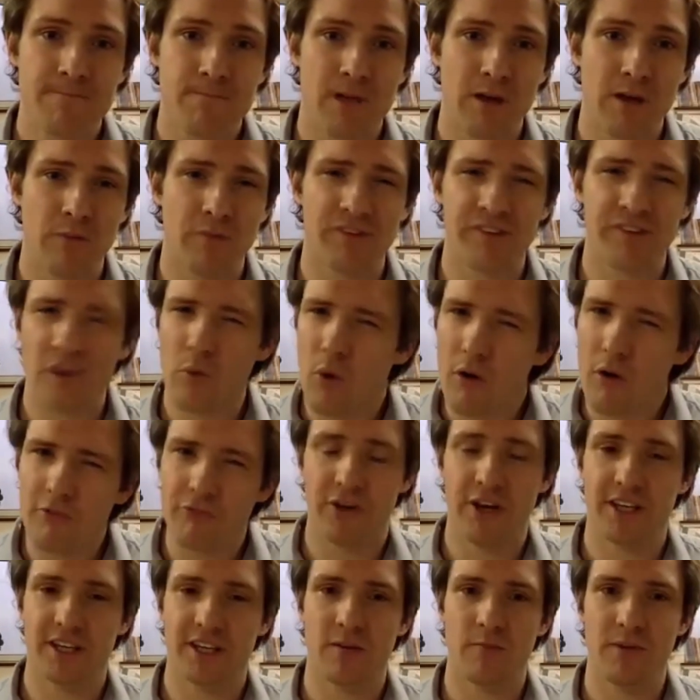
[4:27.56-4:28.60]
So
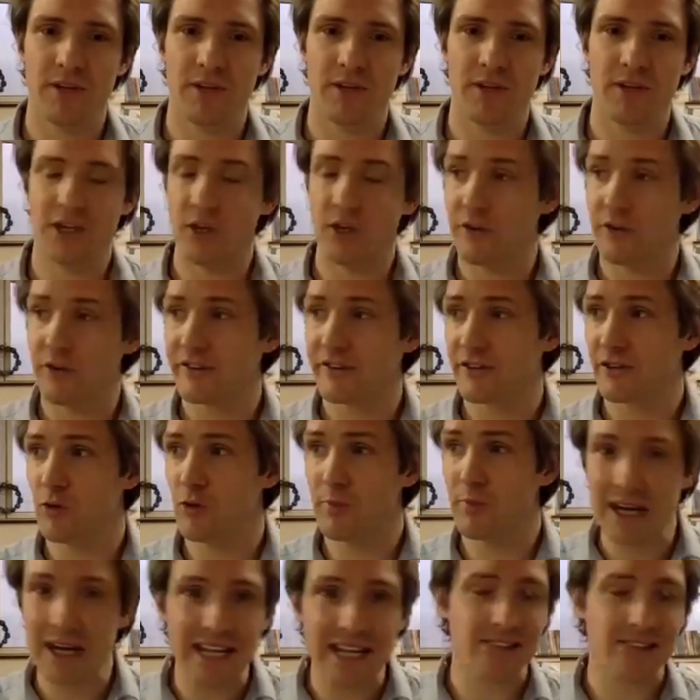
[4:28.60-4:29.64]
often it can be used to
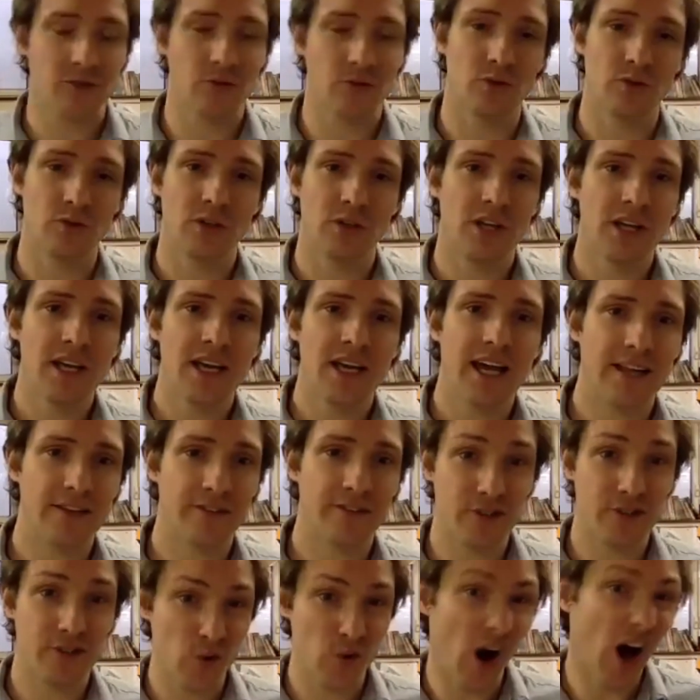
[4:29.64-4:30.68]
belittle and
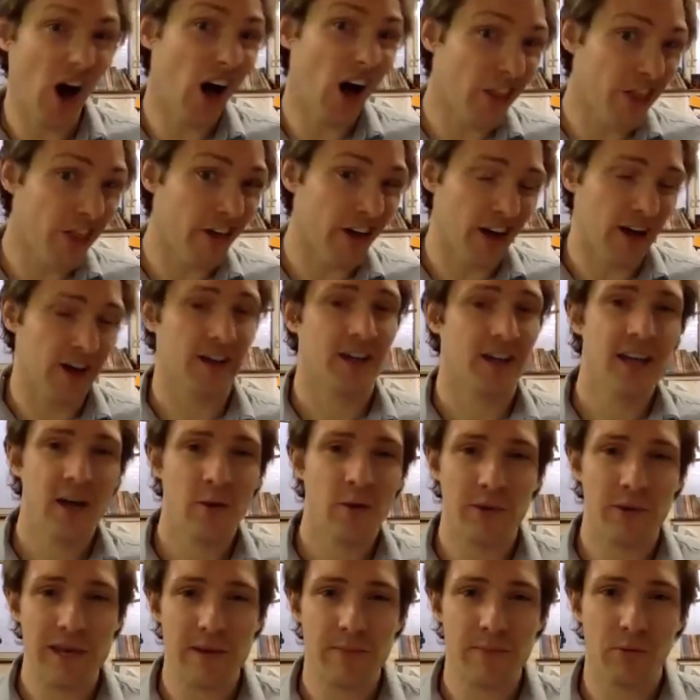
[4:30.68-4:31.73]
to other
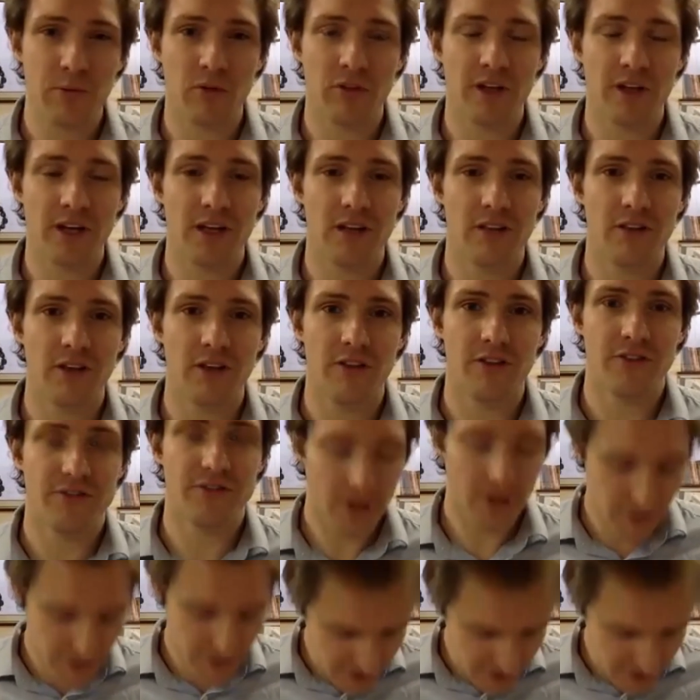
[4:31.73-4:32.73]
people that don't